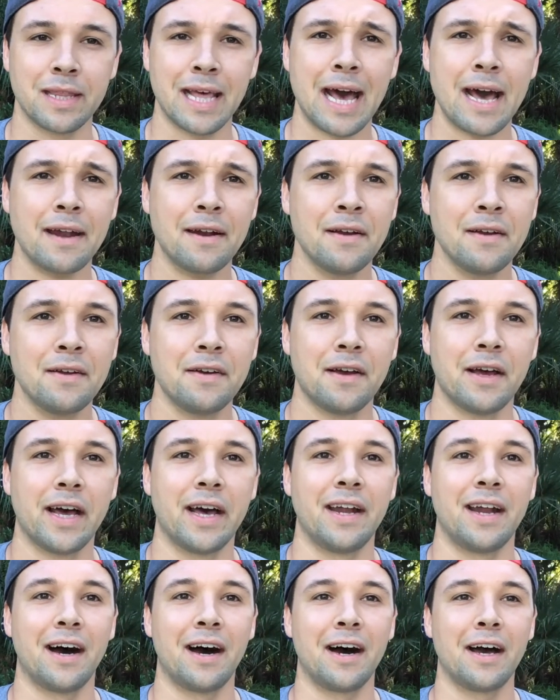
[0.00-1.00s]
that.
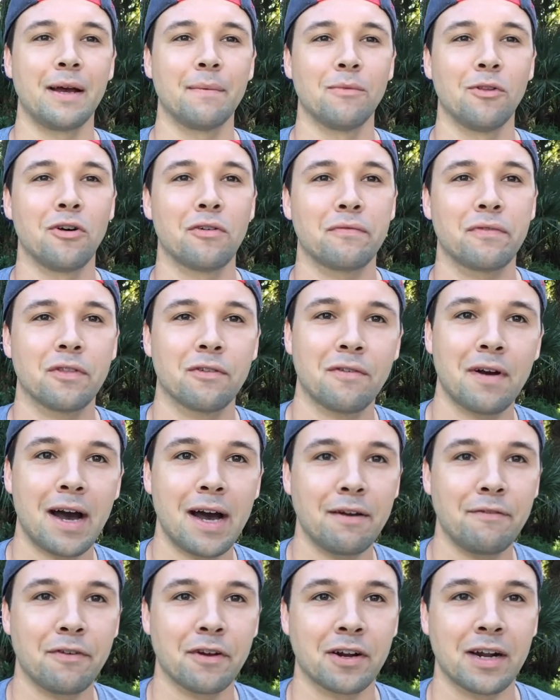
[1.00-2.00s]
And I am along for the
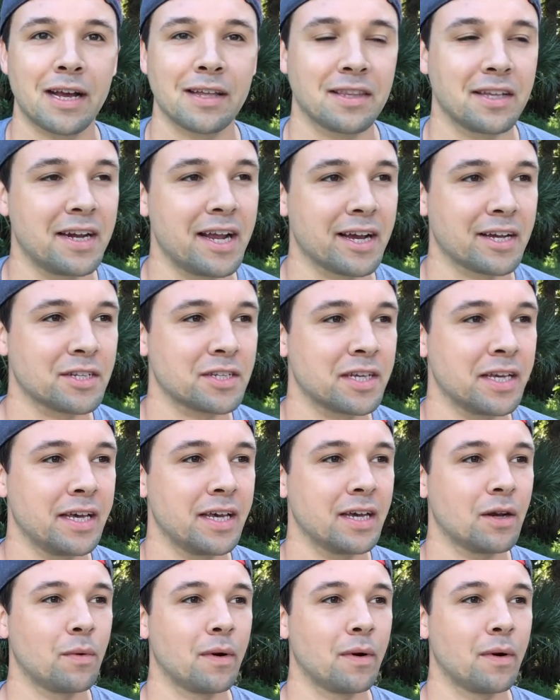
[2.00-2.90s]
ride, figuring out the next gig,